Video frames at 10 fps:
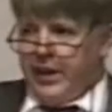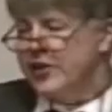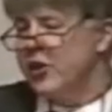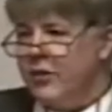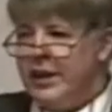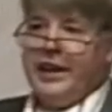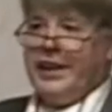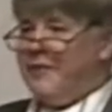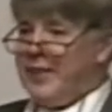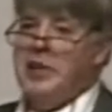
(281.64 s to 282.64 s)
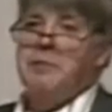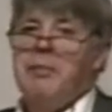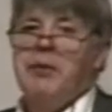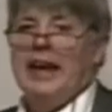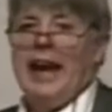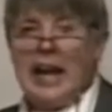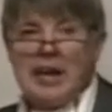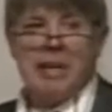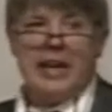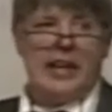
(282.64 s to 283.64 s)
So if these people
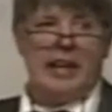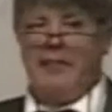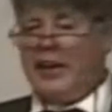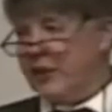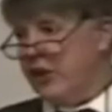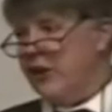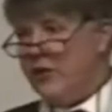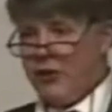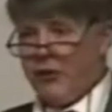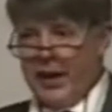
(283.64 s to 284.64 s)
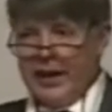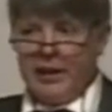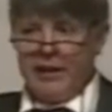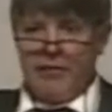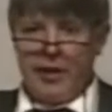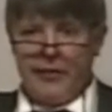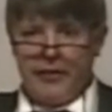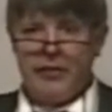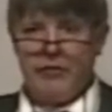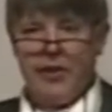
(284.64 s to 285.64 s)
had been convicted or threatened
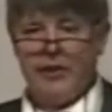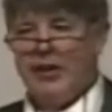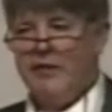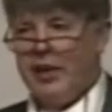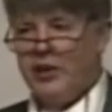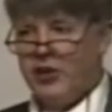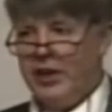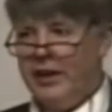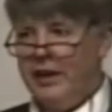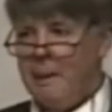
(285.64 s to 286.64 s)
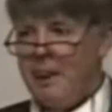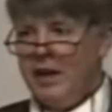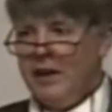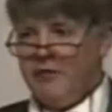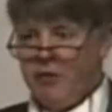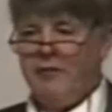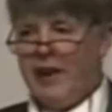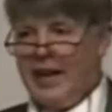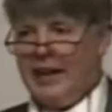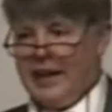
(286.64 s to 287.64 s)
with conviction for
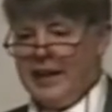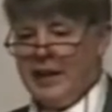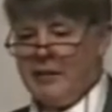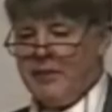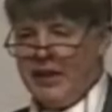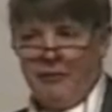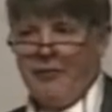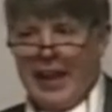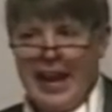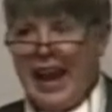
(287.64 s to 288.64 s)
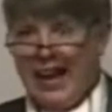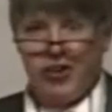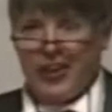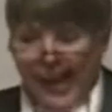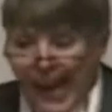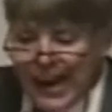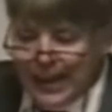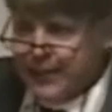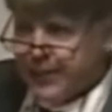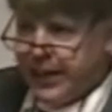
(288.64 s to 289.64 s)
violating it, if they actually
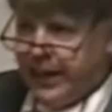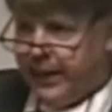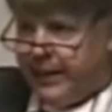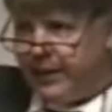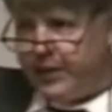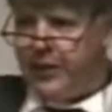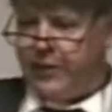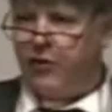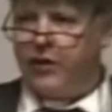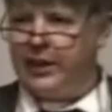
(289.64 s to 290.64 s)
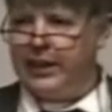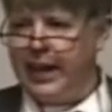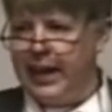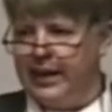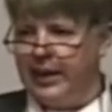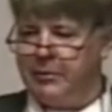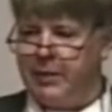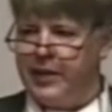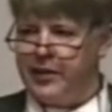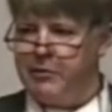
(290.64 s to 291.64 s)
had incited this disorderly conduct
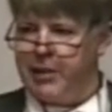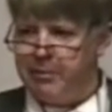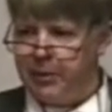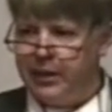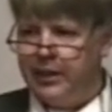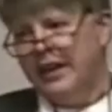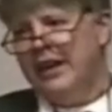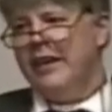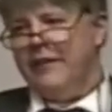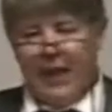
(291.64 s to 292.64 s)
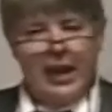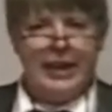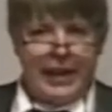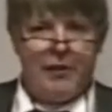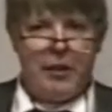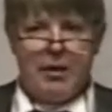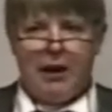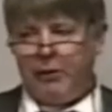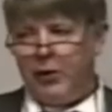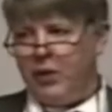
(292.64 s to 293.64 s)
by other people, then yeah, they
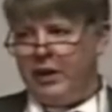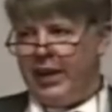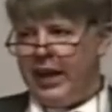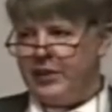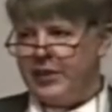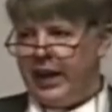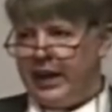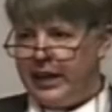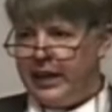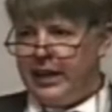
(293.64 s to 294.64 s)
probably would have had standing.